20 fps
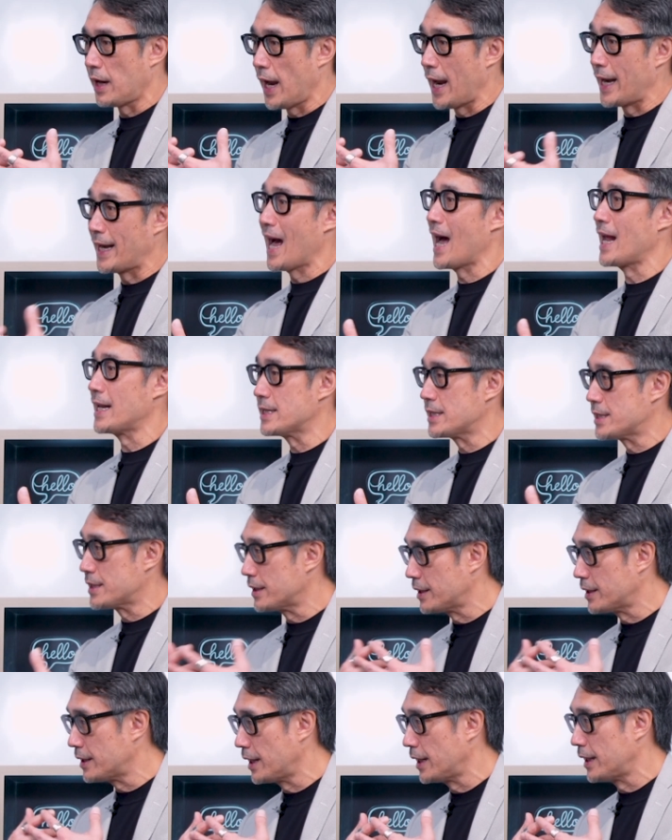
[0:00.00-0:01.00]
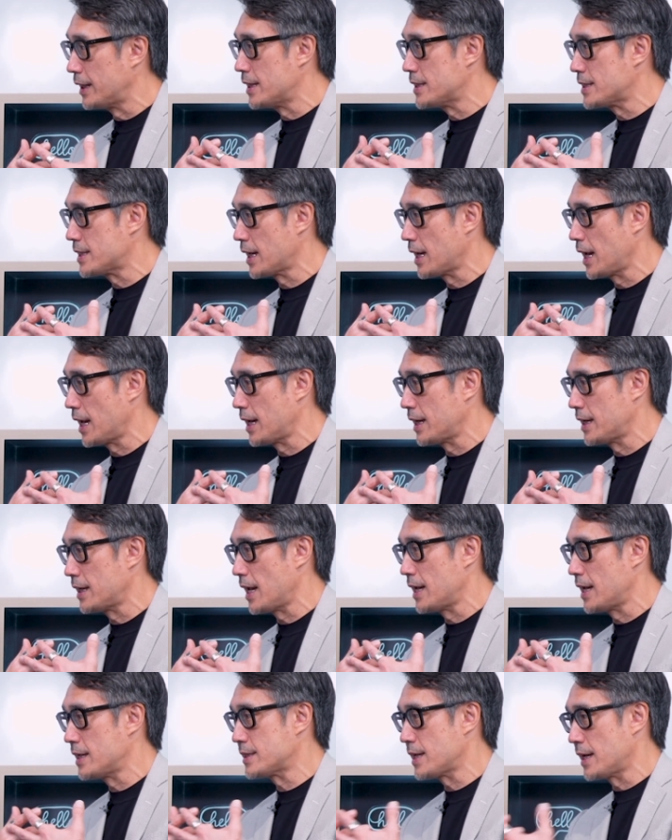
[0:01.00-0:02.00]
enhancer and as, a, and
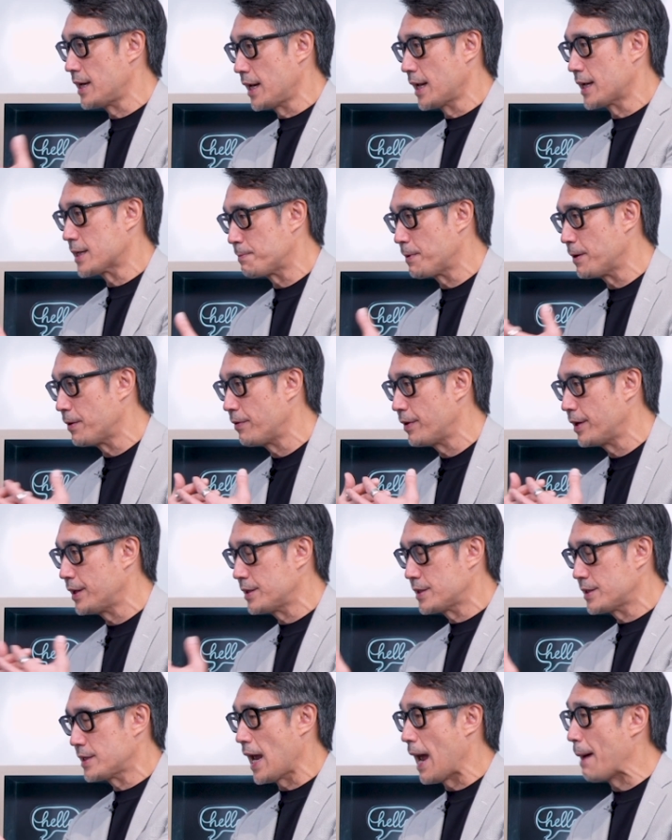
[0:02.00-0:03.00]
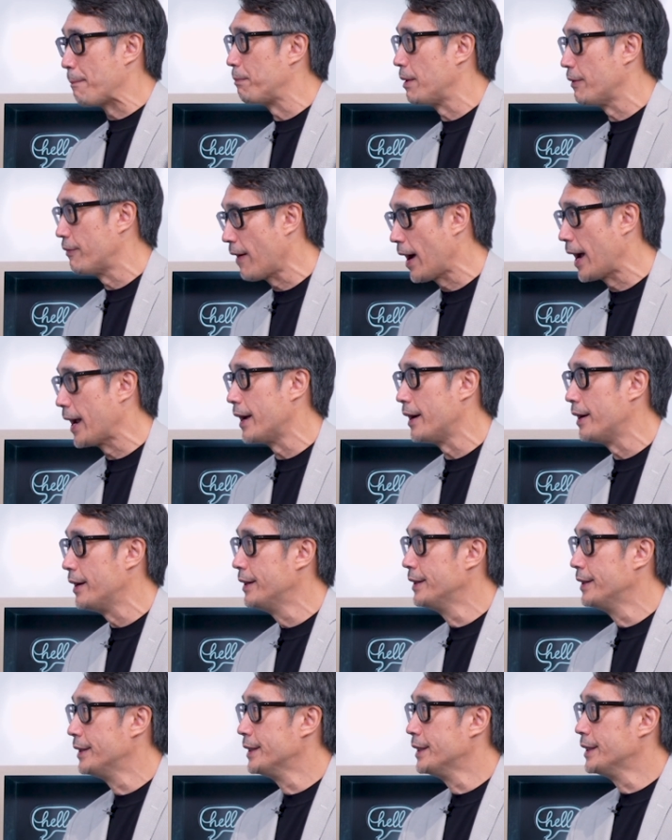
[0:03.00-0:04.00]
as an experience amplifier,
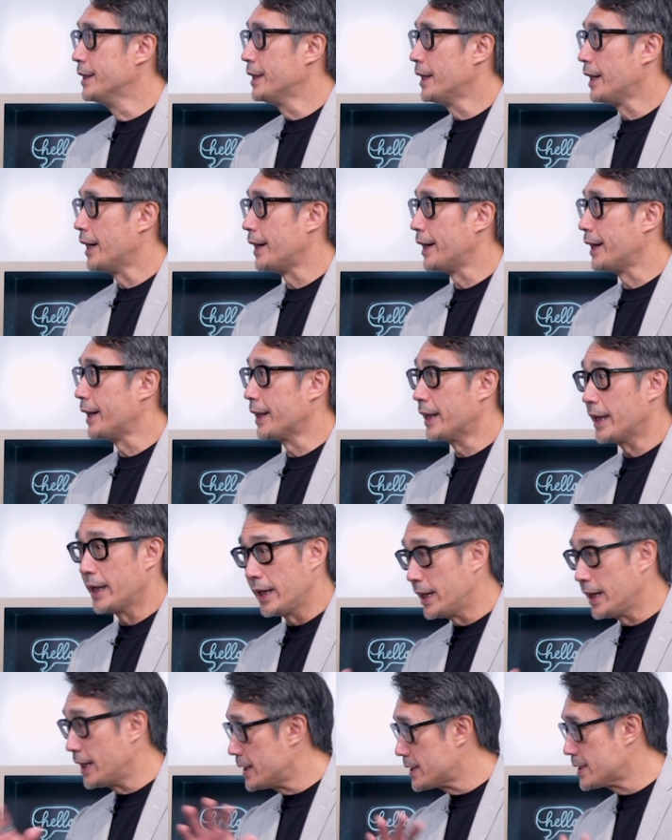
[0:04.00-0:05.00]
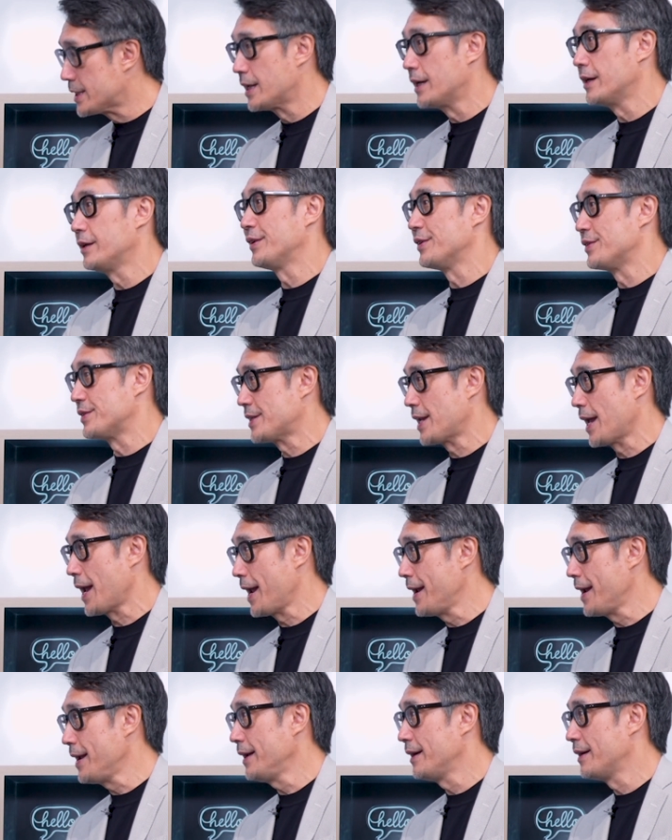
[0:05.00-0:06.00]
uh, it is here to
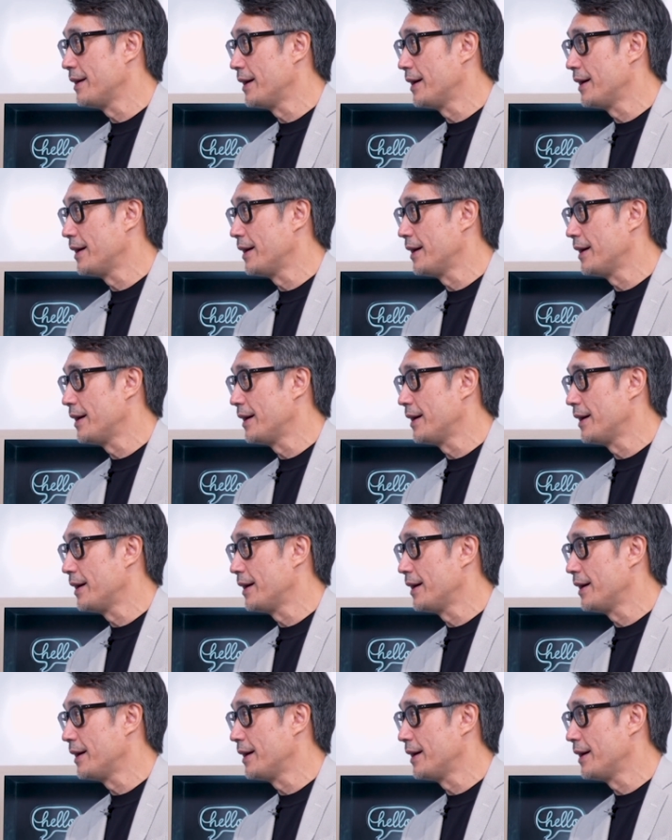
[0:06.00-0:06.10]
stay.